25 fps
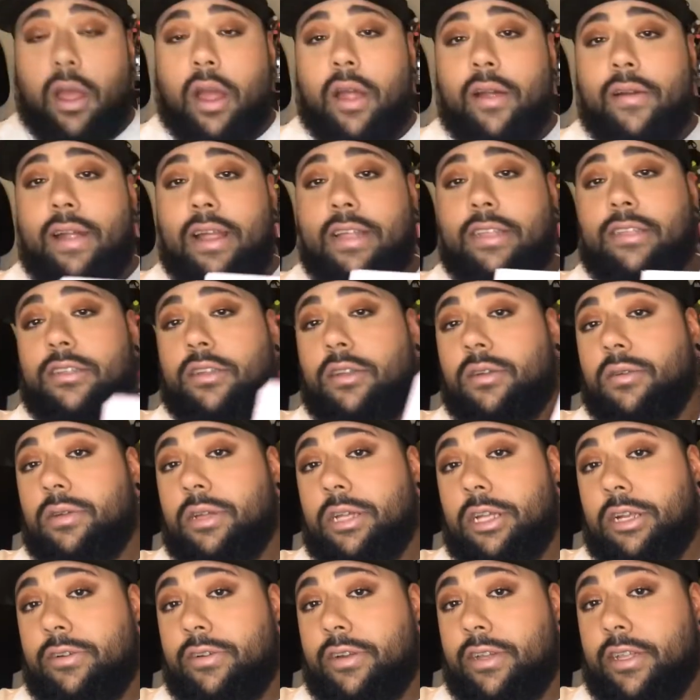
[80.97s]
All right, so
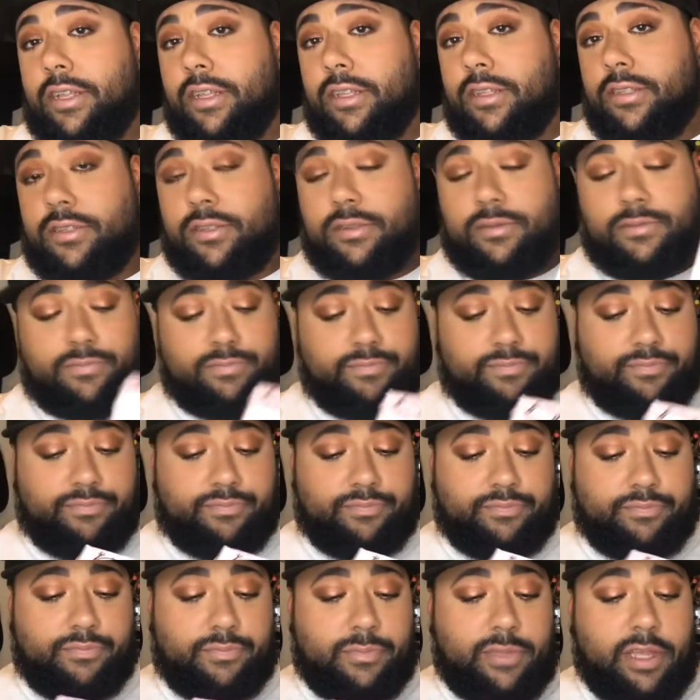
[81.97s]
here it is.
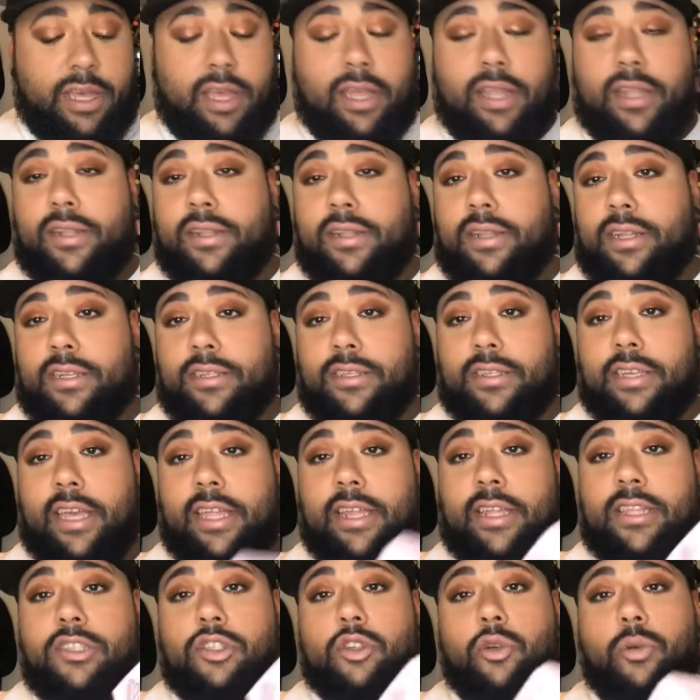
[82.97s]
And let's
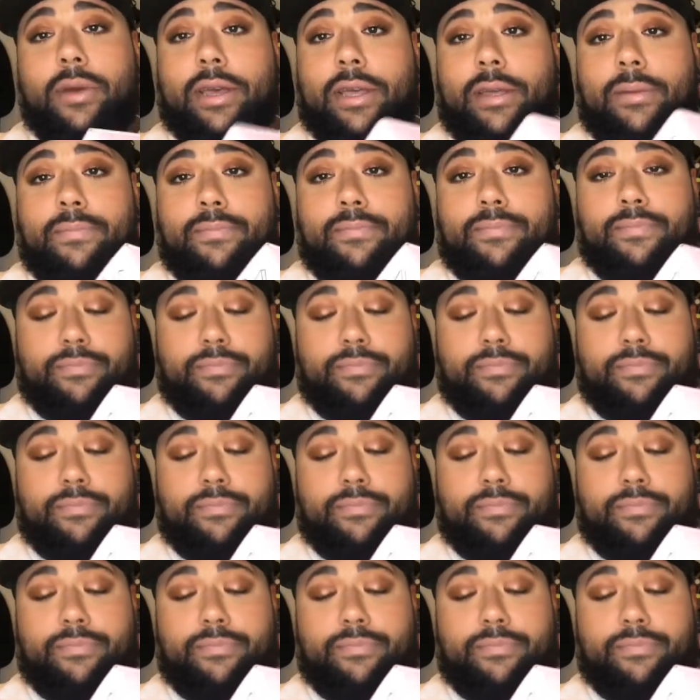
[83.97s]
get into it.